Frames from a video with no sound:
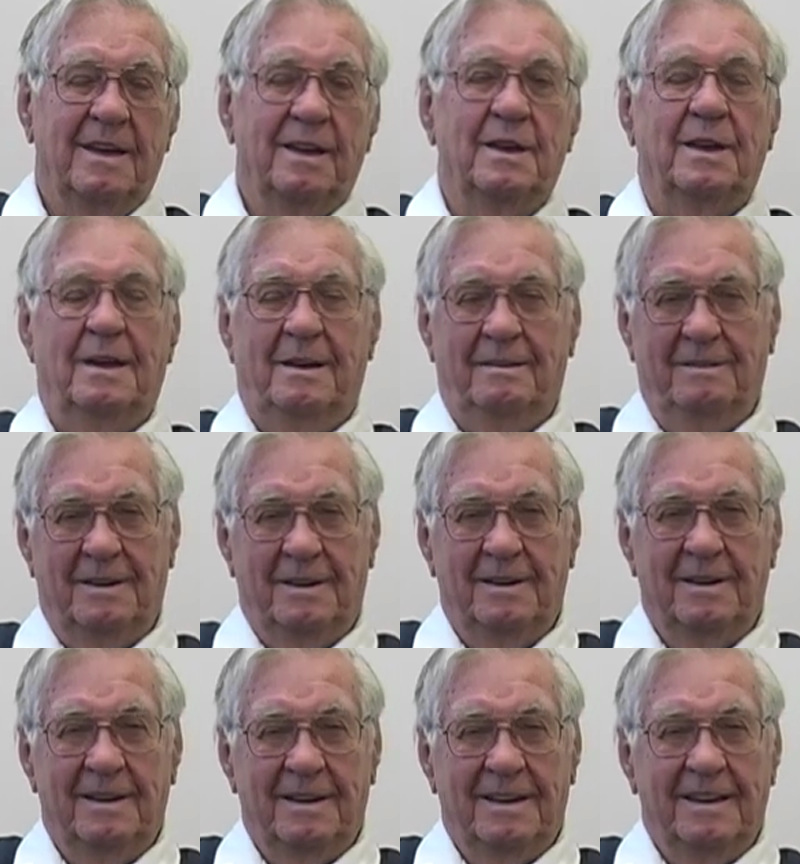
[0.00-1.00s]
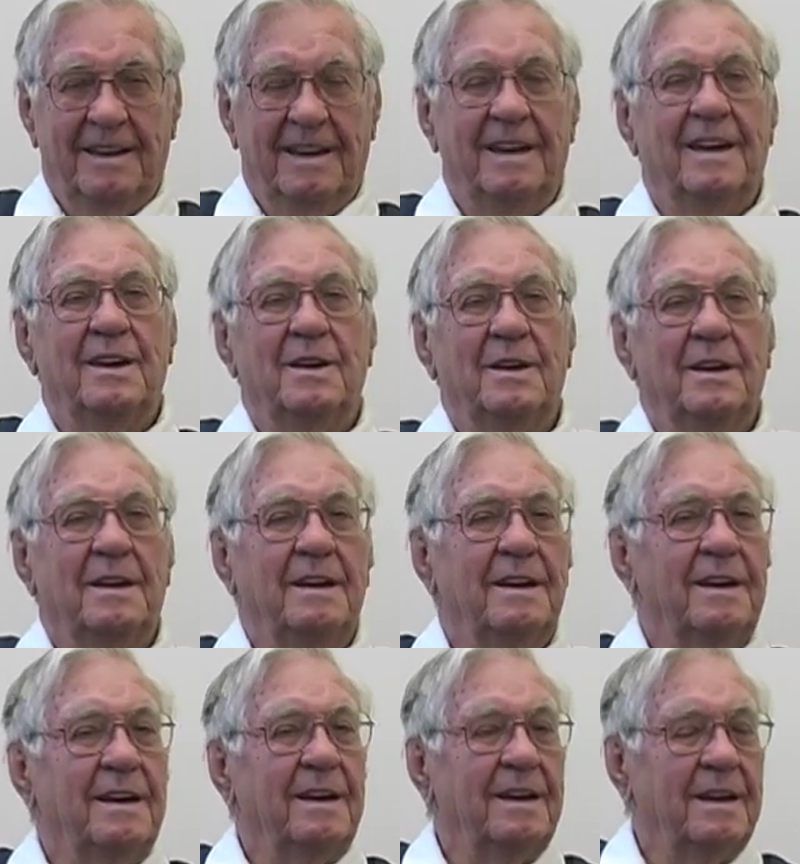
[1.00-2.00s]
Yeah. And
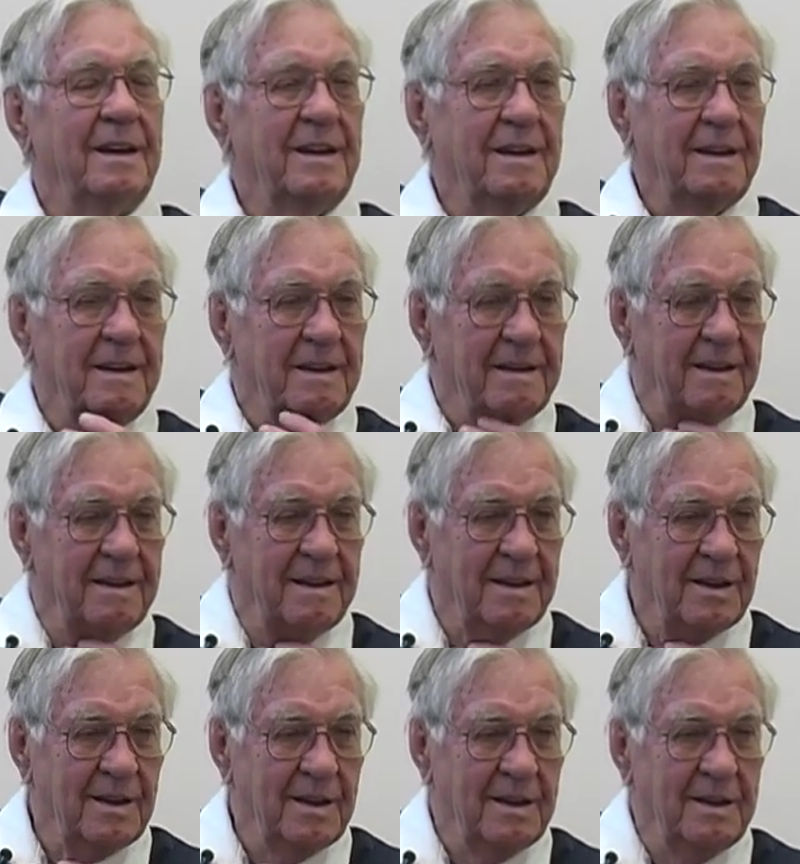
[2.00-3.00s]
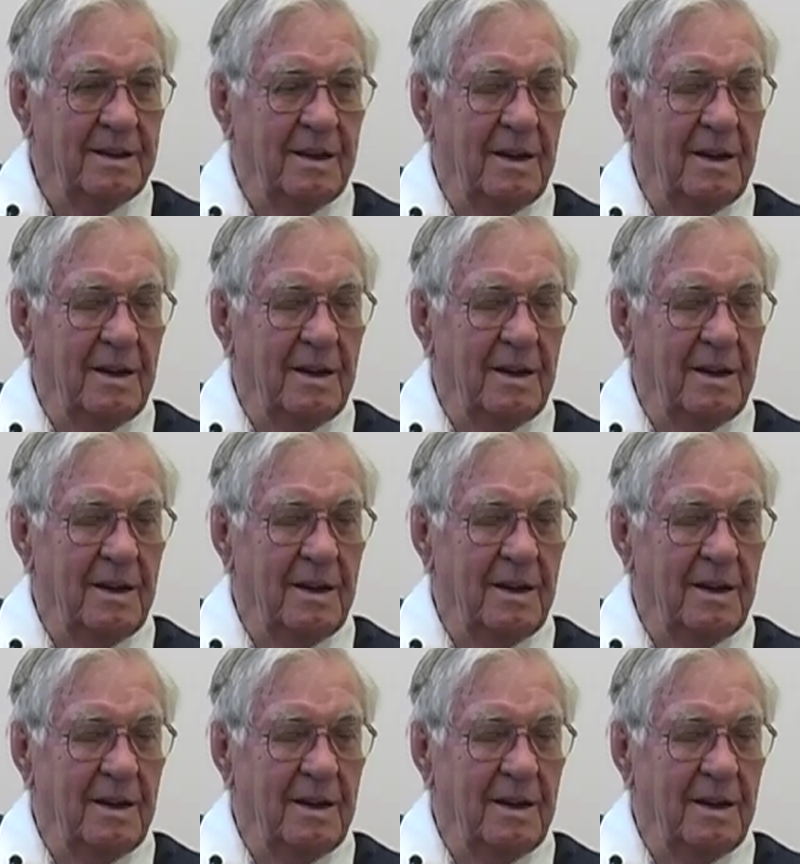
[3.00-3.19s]
work on a farm,